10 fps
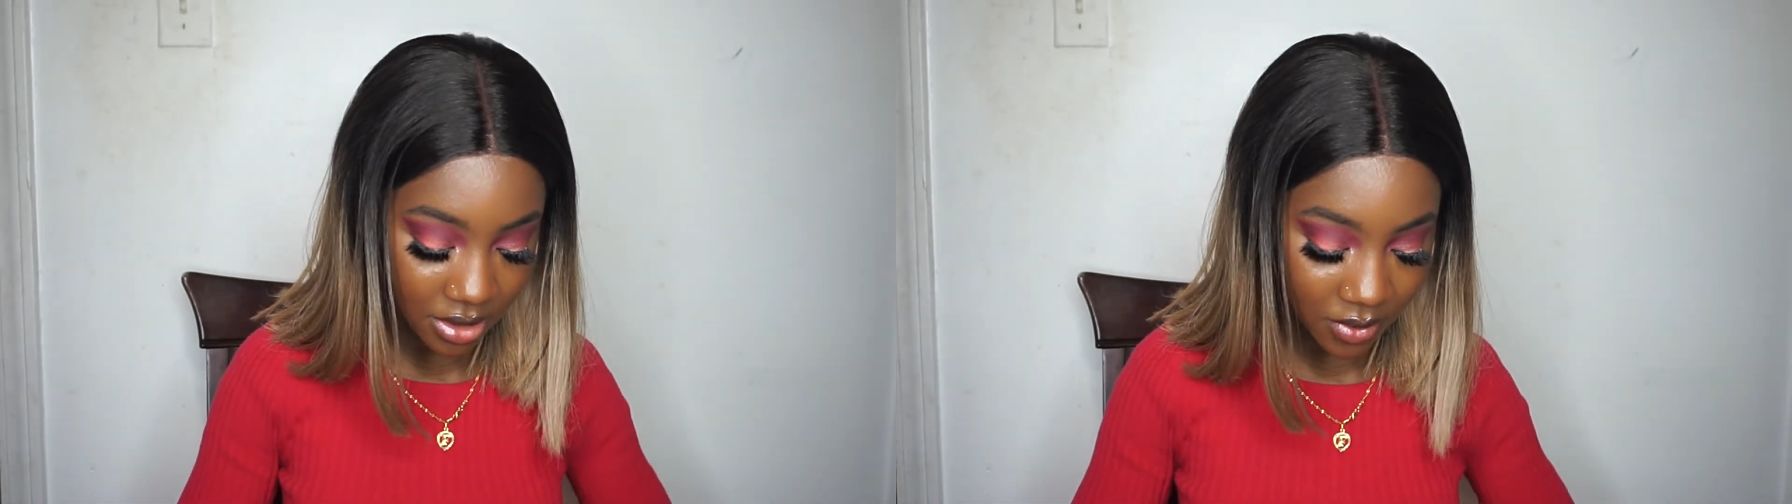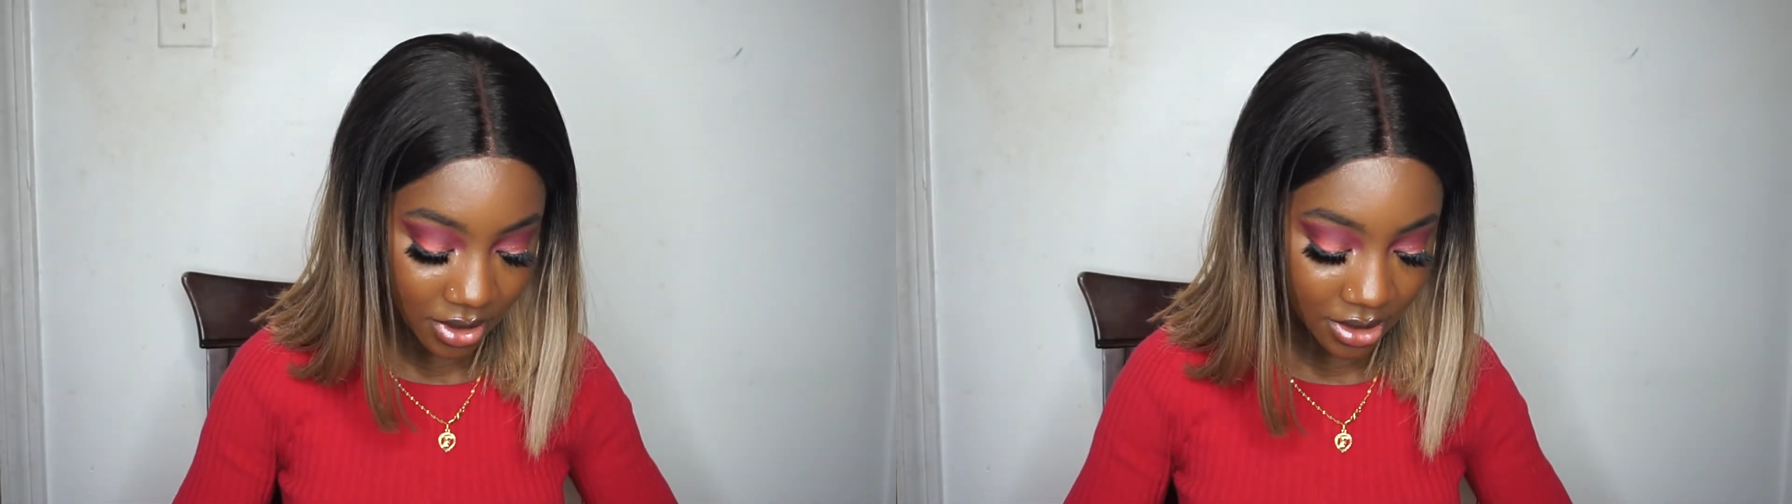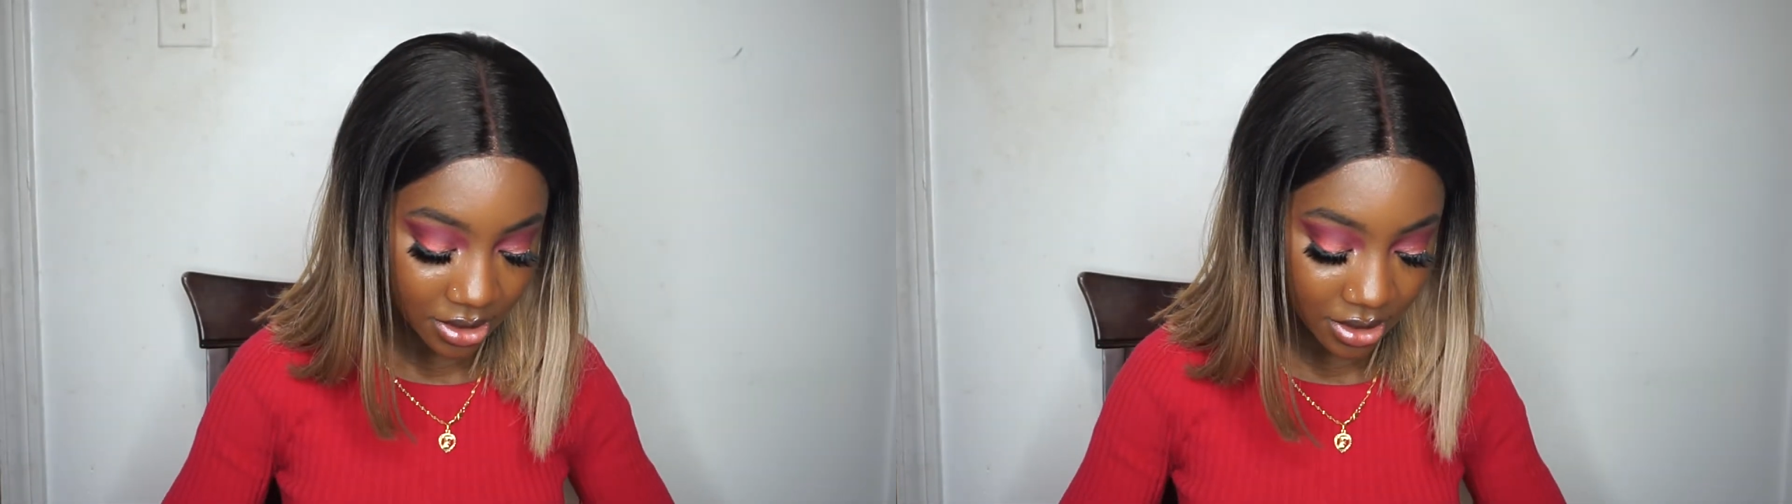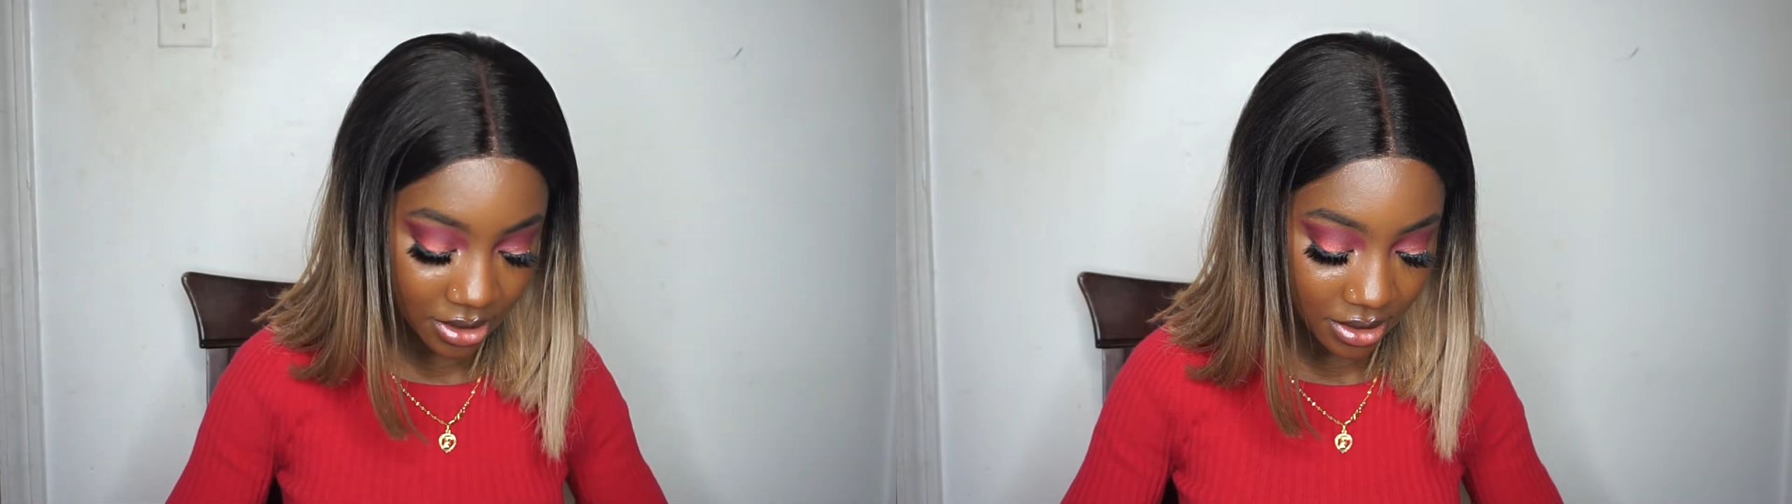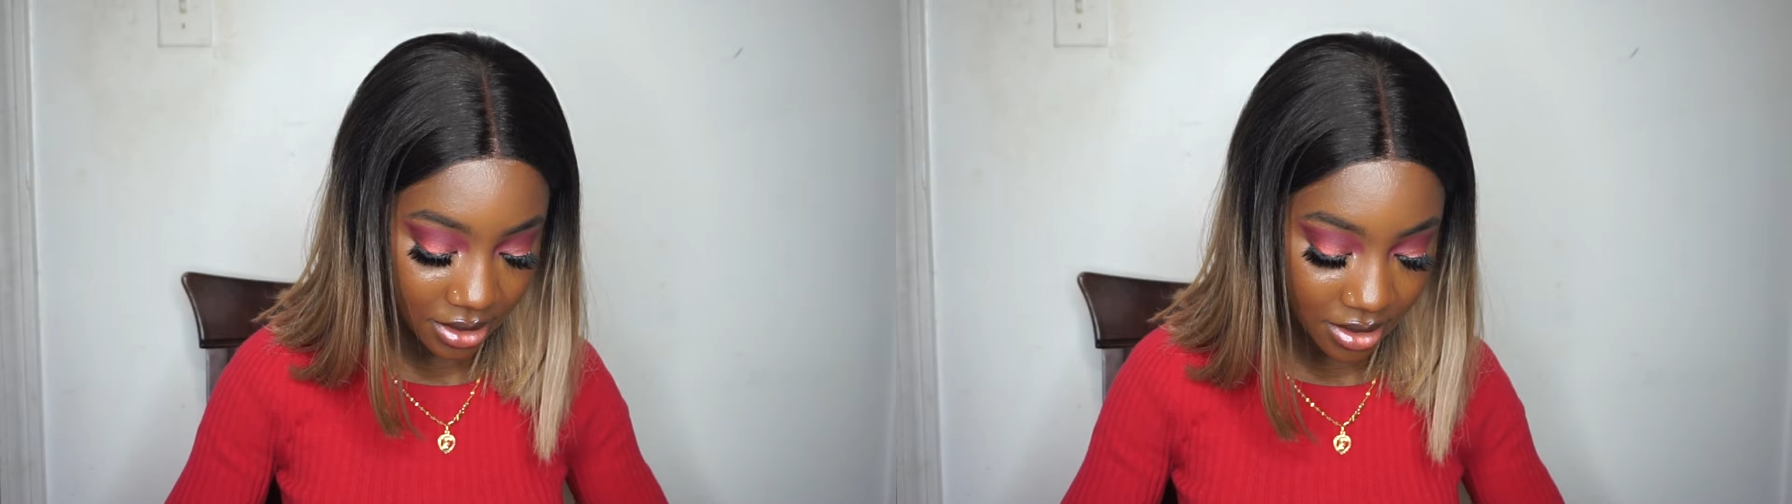see what this
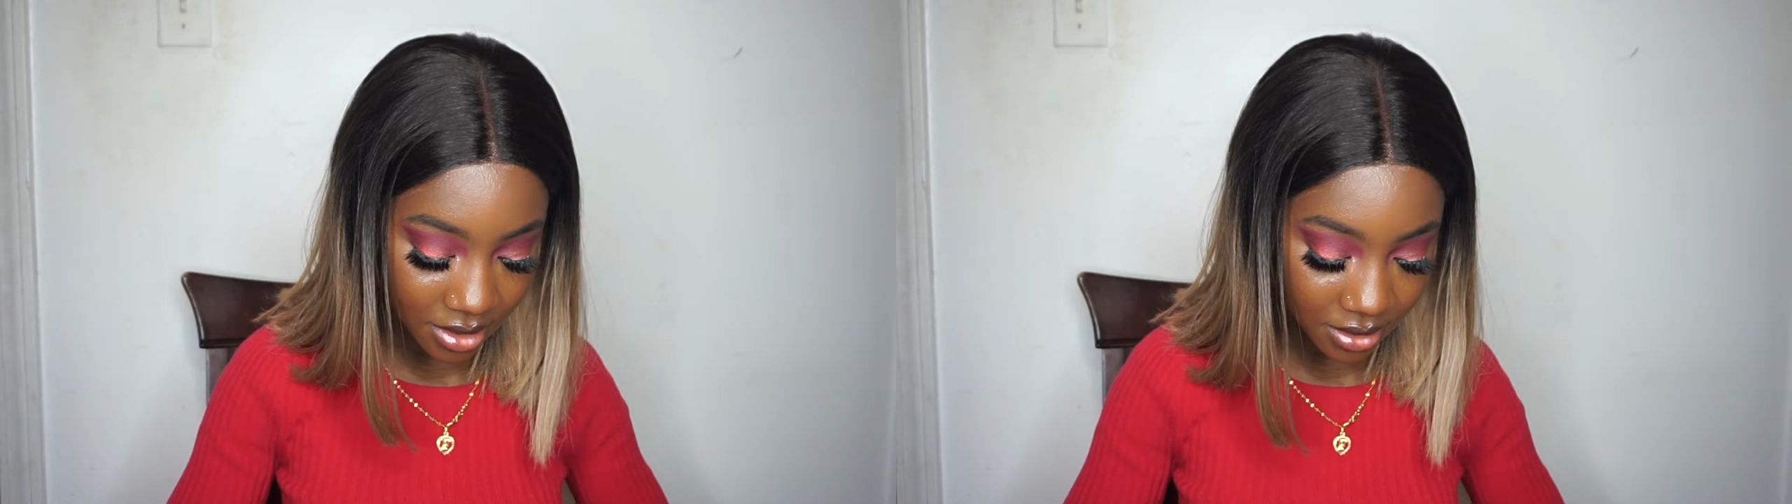is.